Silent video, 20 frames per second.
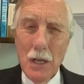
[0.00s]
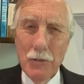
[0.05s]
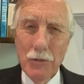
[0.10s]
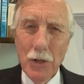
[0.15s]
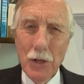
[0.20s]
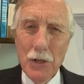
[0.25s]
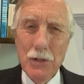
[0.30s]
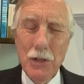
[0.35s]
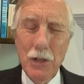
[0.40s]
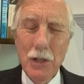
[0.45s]

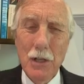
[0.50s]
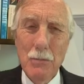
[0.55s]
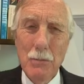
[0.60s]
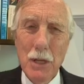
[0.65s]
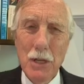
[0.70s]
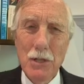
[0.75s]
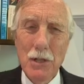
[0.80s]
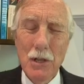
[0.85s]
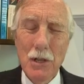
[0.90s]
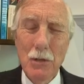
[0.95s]
First, the
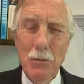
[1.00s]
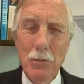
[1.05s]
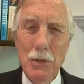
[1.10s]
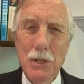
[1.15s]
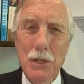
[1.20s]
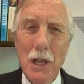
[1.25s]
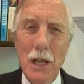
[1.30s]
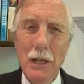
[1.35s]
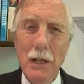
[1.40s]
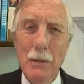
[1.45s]
commission. It
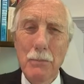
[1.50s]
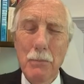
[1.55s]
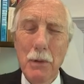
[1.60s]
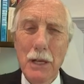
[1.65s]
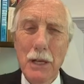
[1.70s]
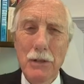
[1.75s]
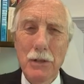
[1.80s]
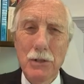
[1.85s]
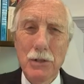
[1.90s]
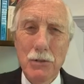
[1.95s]
was set up
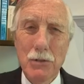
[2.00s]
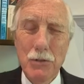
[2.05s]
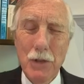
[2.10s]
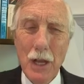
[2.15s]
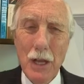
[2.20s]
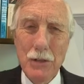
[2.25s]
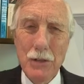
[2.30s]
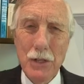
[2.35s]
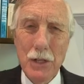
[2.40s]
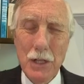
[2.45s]
by the
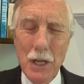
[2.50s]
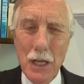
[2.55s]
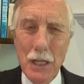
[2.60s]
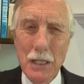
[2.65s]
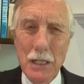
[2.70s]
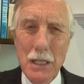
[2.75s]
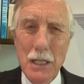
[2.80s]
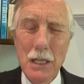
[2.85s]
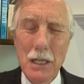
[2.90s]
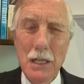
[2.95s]

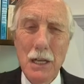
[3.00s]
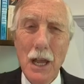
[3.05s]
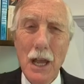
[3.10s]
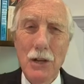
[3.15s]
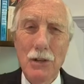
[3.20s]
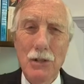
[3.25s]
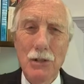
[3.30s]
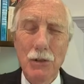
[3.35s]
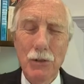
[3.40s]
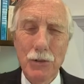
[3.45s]
2019
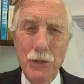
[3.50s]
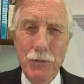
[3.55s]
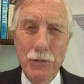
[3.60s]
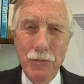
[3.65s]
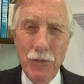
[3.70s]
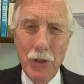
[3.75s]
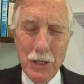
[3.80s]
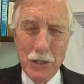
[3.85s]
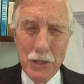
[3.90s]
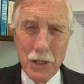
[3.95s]
National
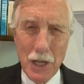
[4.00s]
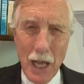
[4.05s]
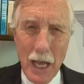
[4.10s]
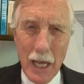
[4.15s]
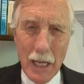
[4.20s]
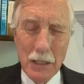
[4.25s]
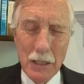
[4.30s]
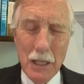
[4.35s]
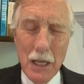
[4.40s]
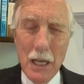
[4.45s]
Defense
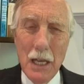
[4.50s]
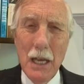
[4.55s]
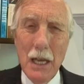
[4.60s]
Act.